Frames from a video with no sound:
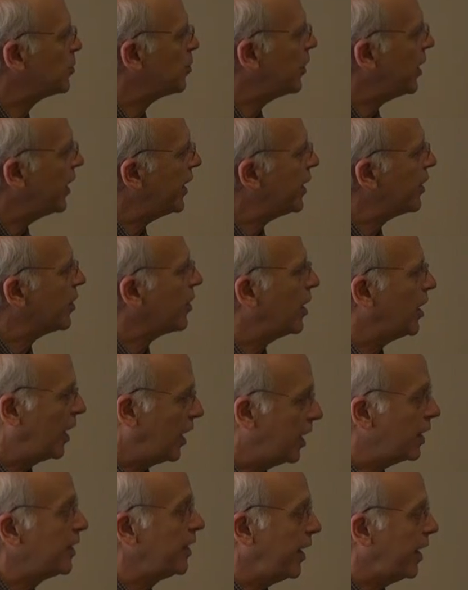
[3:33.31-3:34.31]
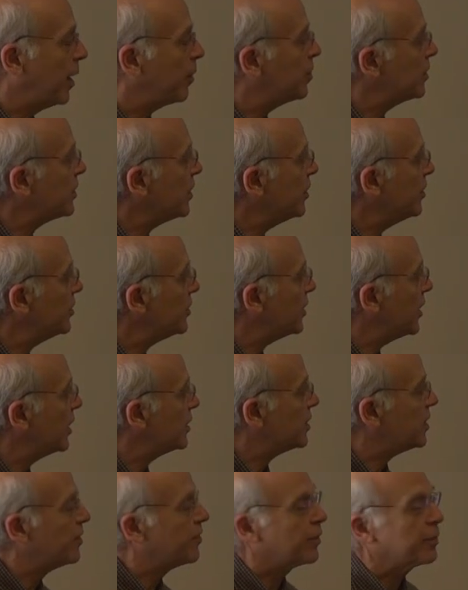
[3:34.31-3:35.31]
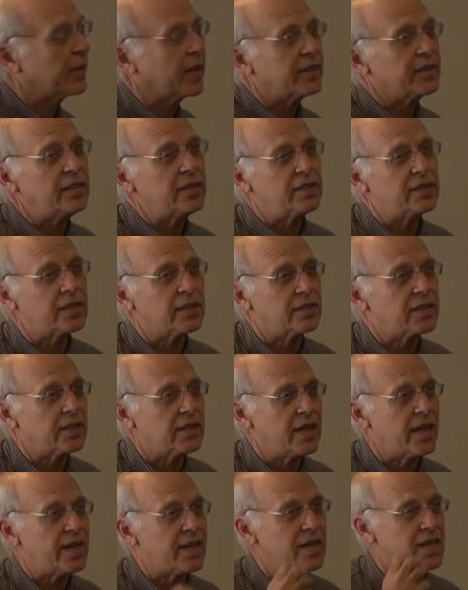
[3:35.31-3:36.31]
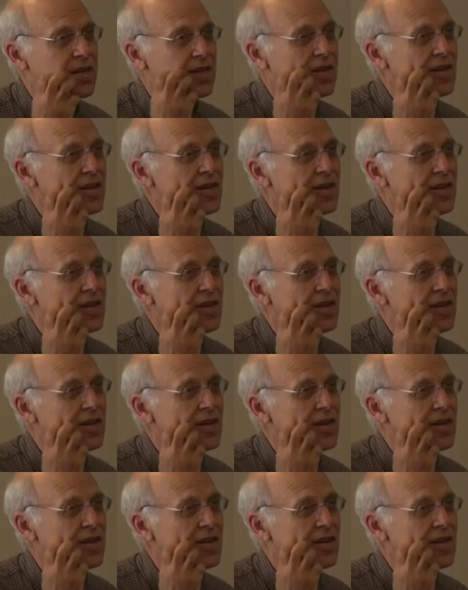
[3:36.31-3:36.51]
planner on campus at U C S C from nineteen sixty-eight